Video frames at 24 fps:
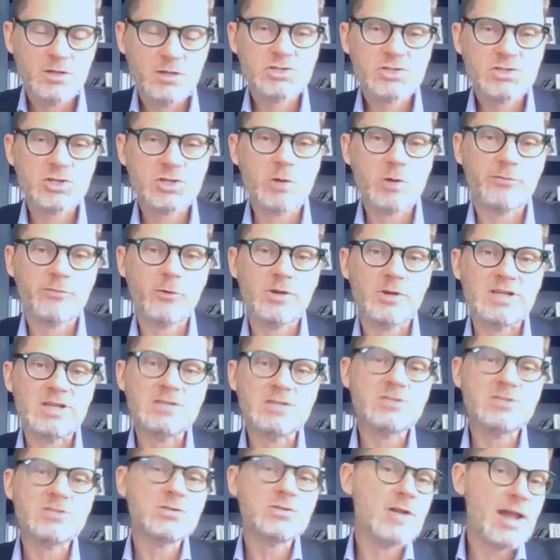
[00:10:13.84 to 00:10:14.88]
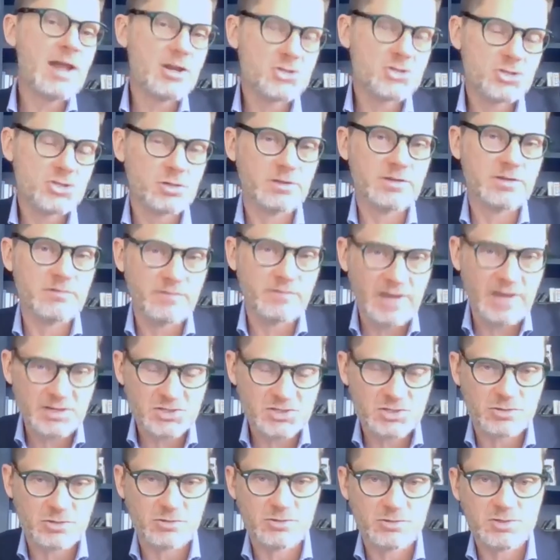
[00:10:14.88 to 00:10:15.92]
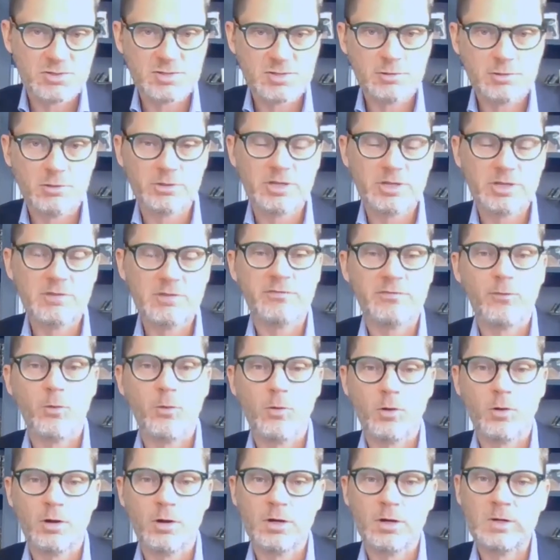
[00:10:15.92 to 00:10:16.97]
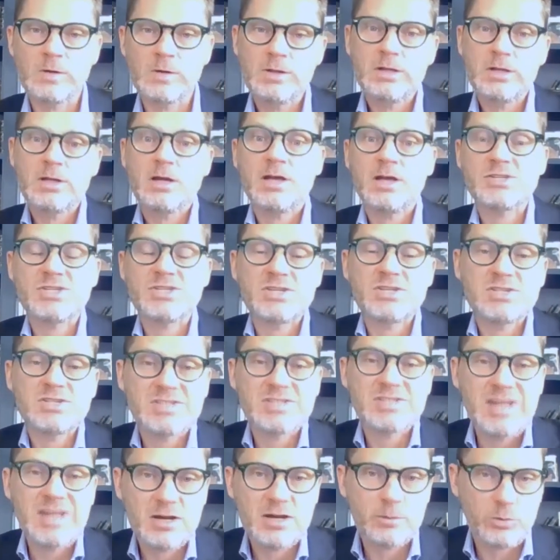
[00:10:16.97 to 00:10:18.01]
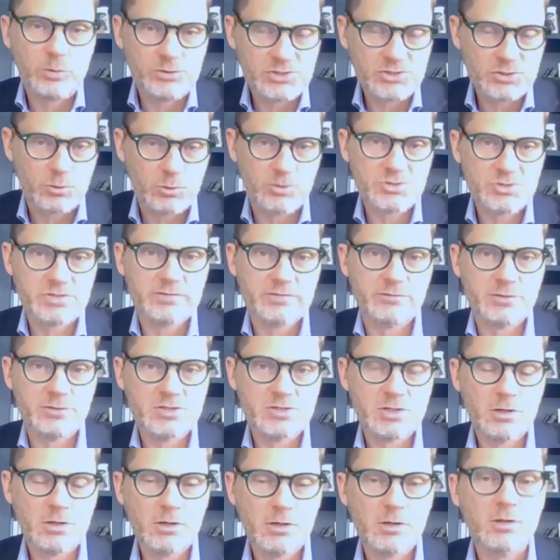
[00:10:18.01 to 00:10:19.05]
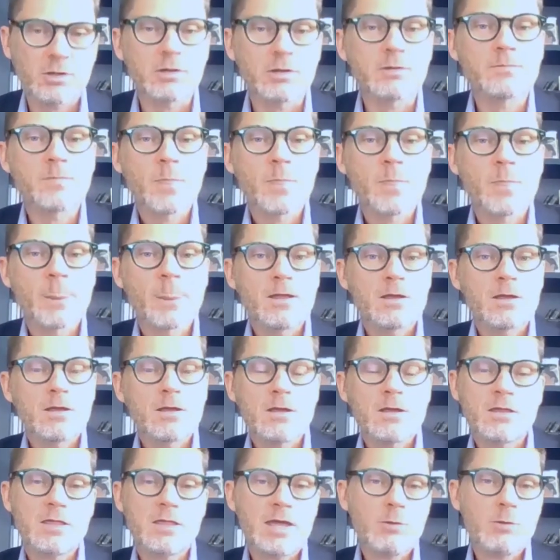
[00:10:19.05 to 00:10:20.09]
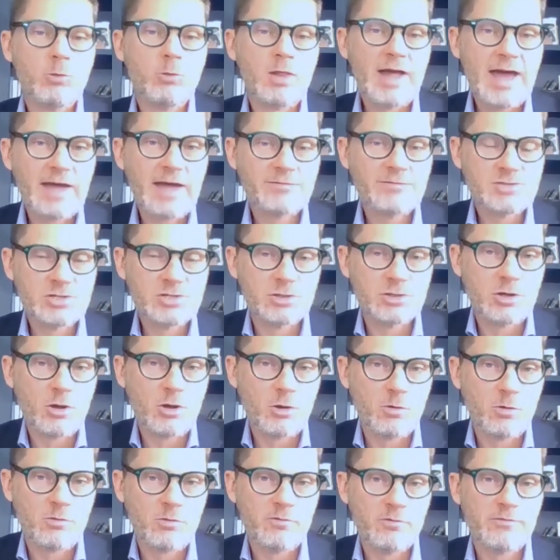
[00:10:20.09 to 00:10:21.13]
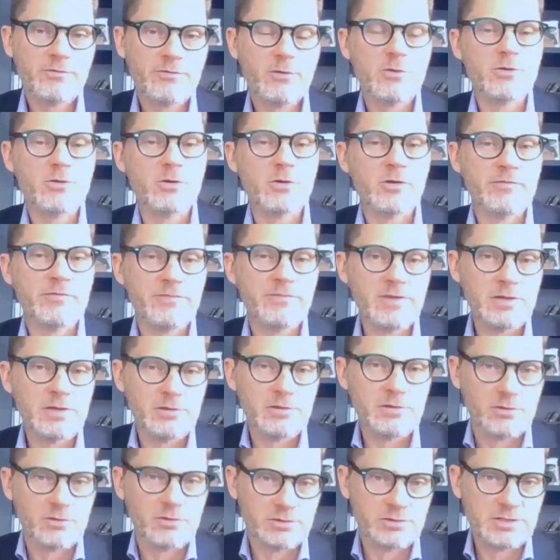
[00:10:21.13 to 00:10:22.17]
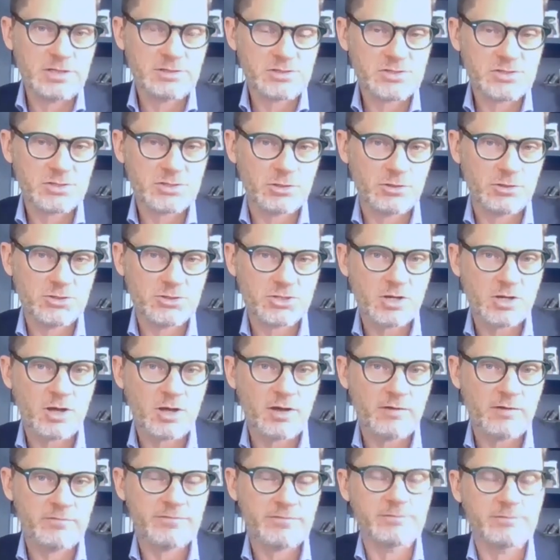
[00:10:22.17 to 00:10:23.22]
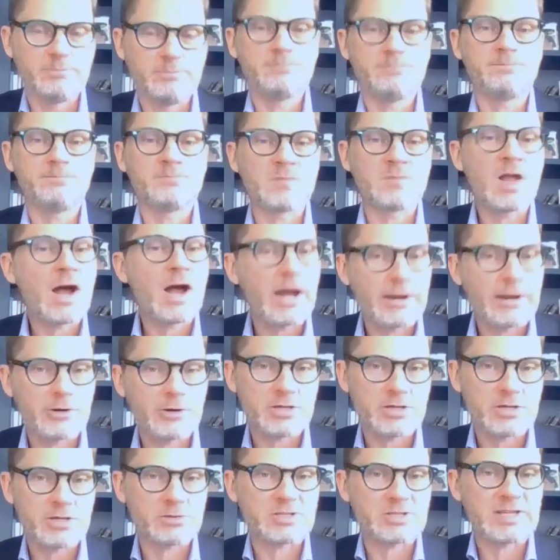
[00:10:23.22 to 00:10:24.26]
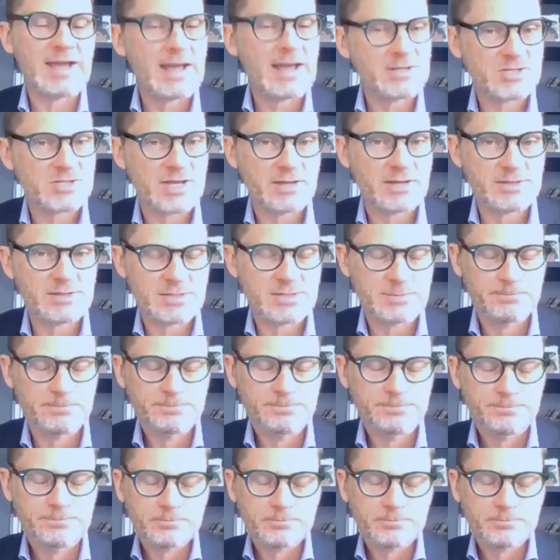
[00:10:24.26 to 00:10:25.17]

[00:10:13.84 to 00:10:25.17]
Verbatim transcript: So for international investors looking for a sustainable source of return, they will have to go further afield in search of higher yielding assets.